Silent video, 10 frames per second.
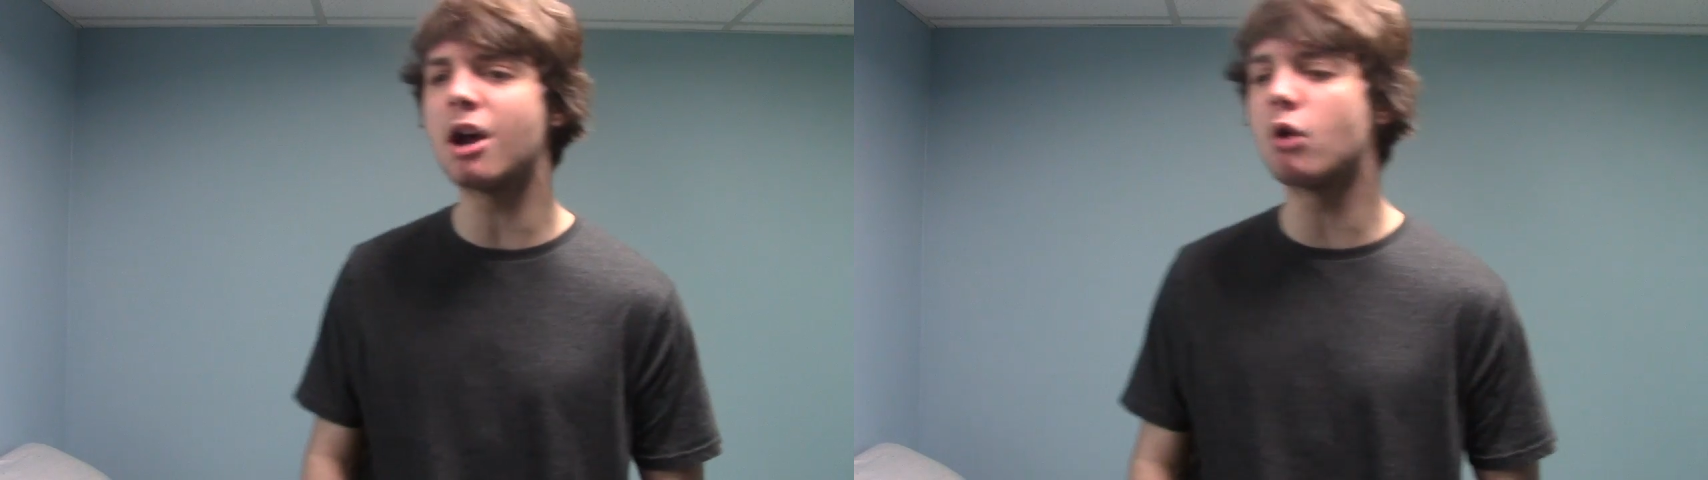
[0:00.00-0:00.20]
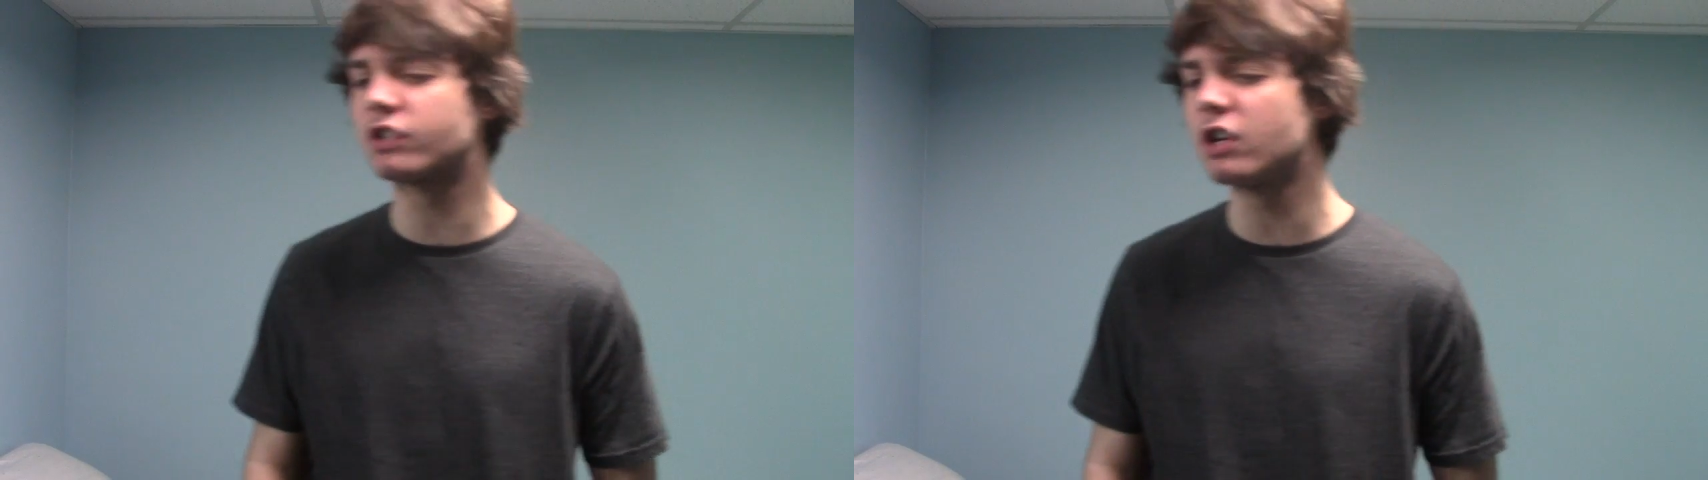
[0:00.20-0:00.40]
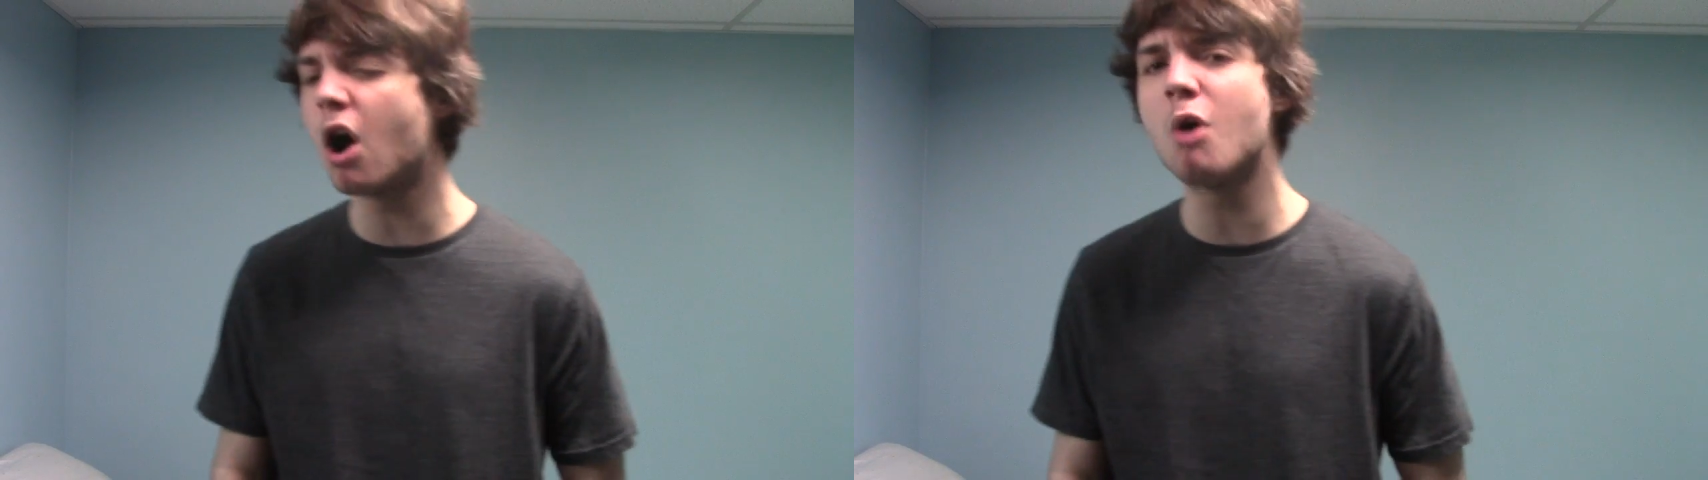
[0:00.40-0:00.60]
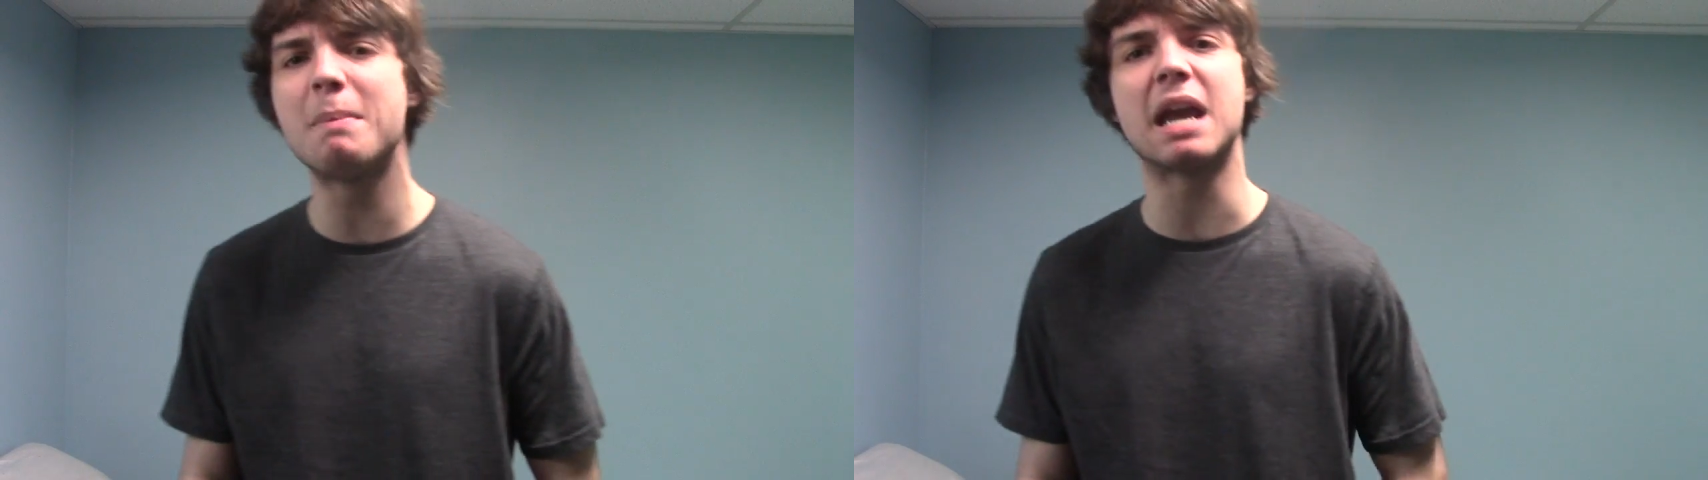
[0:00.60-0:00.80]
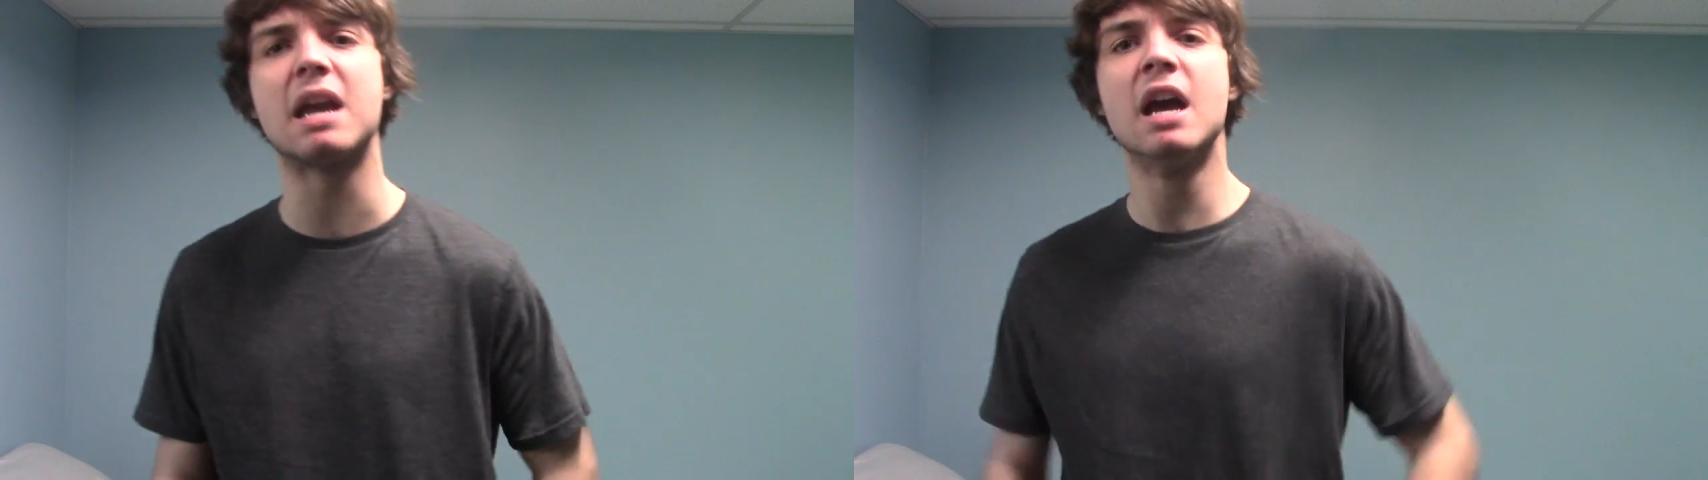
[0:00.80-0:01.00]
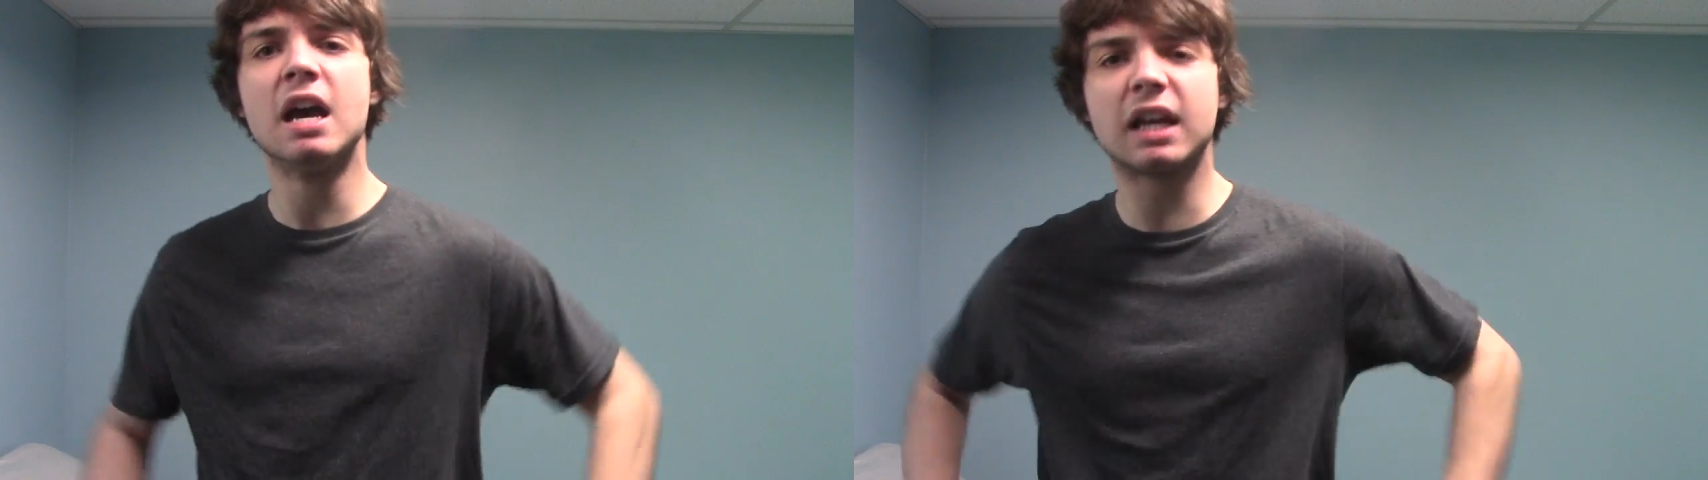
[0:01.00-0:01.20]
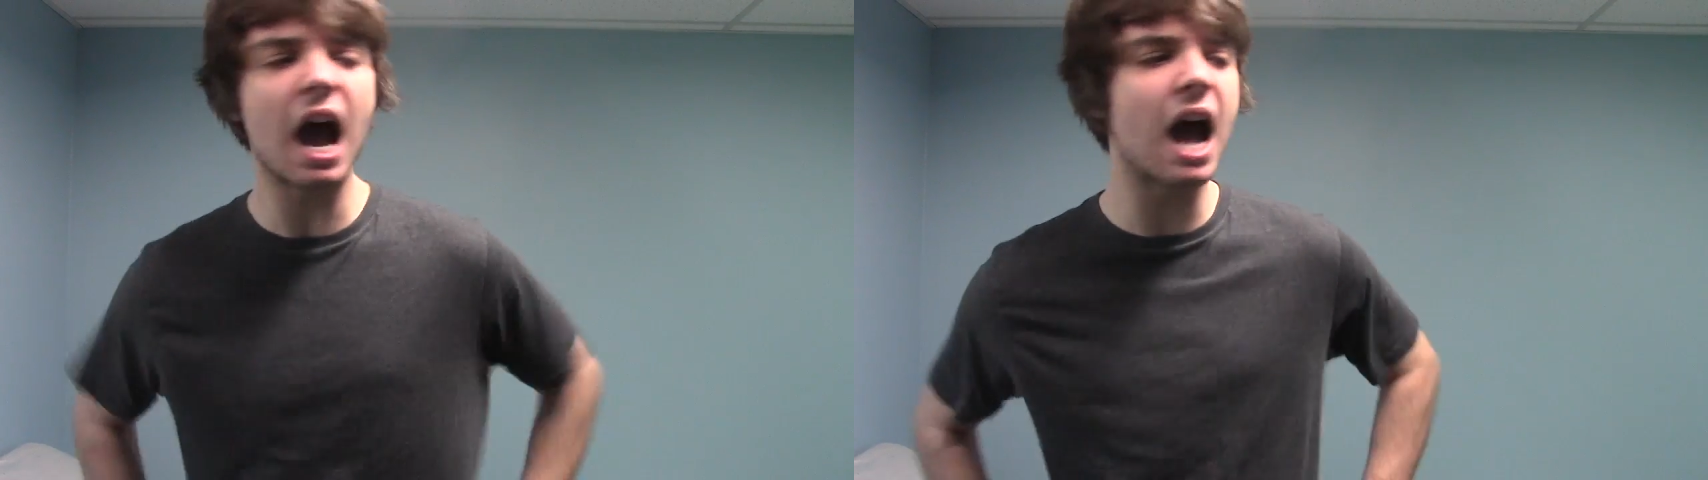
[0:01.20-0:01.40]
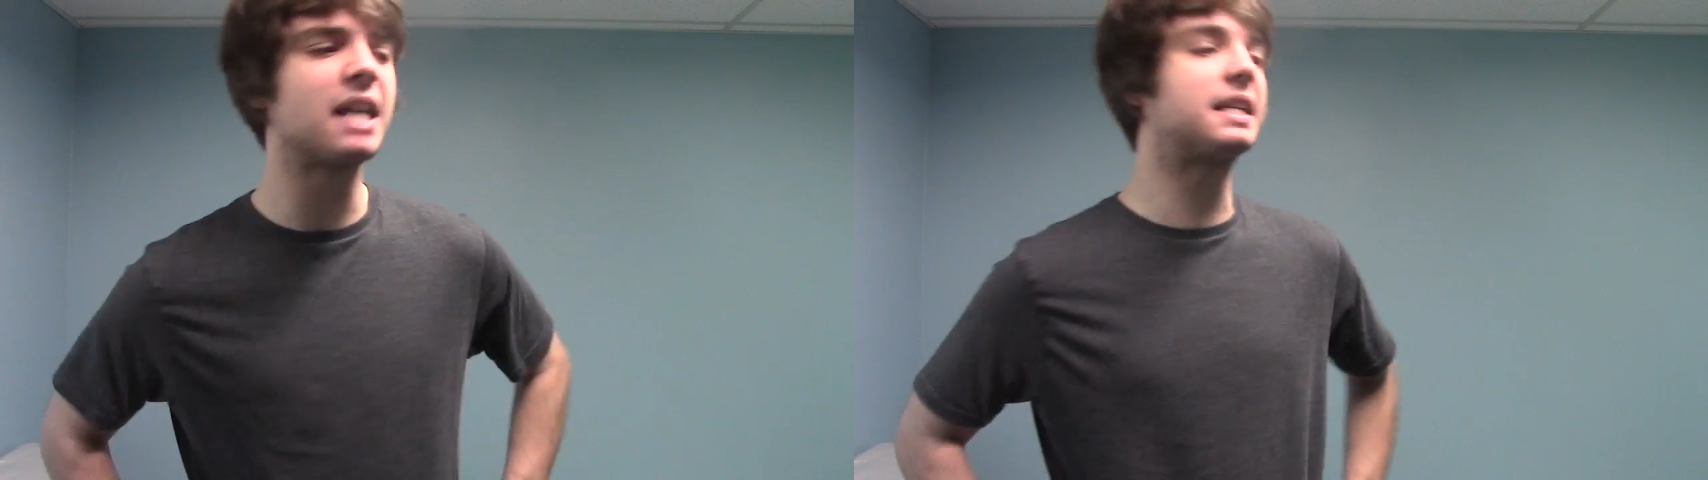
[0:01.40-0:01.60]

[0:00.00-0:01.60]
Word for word: knows know me? God